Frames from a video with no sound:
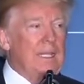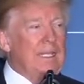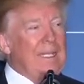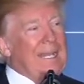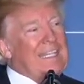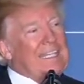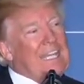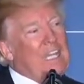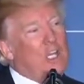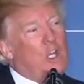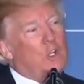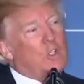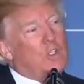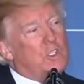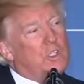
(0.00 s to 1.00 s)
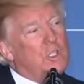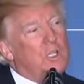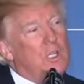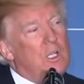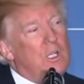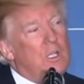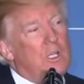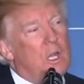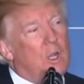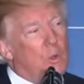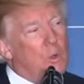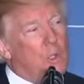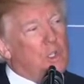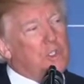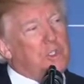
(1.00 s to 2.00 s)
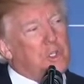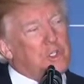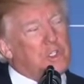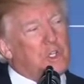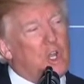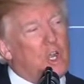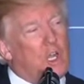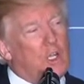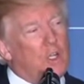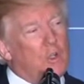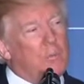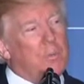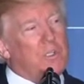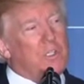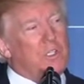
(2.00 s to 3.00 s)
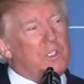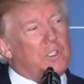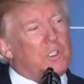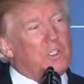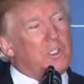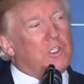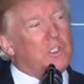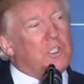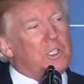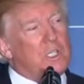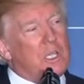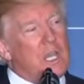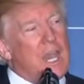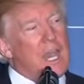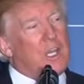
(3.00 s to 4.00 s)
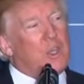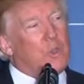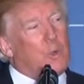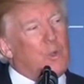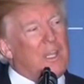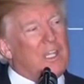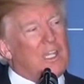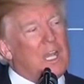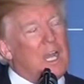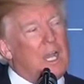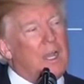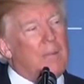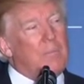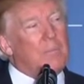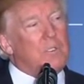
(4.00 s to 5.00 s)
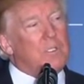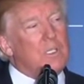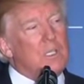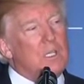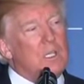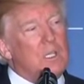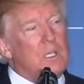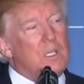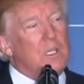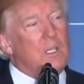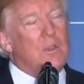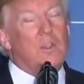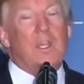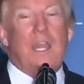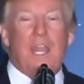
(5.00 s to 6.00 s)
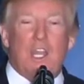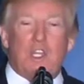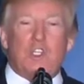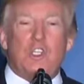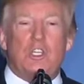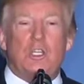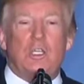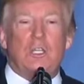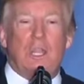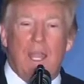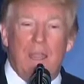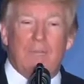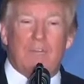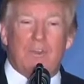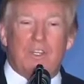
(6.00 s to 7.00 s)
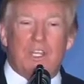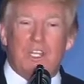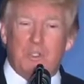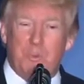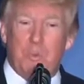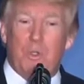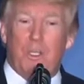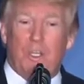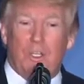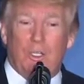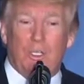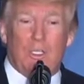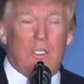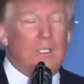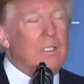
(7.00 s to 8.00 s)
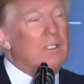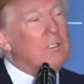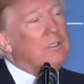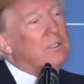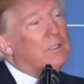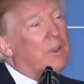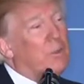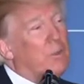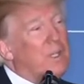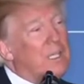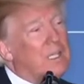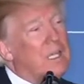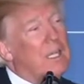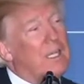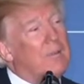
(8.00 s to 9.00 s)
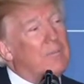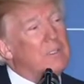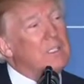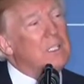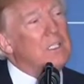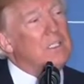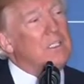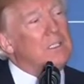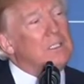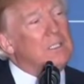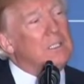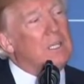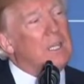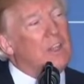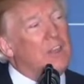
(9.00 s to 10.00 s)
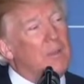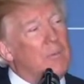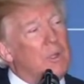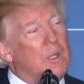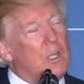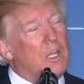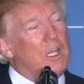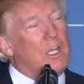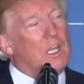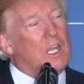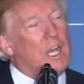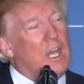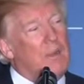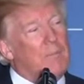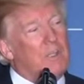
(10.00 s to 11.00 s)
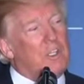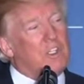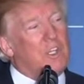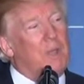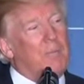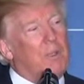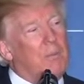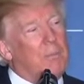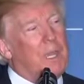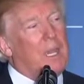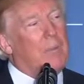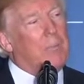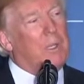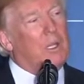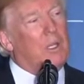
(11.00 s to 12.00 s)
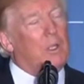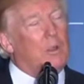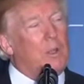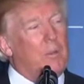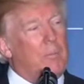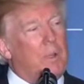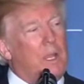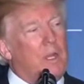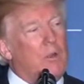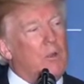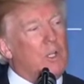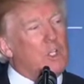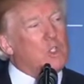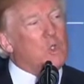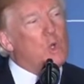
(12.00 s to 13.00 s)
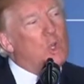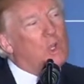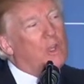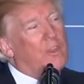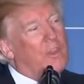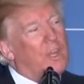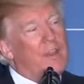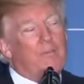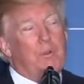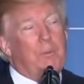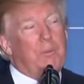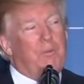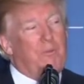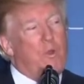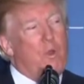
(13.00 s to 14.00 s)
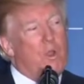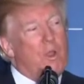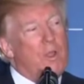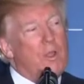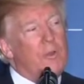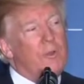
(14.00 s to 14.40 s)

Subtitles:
Latinos are also starting new businesses at 3 times the national average. That's pretty good, 3 times. The American economy is coming back bigger and better and stronger than ever before,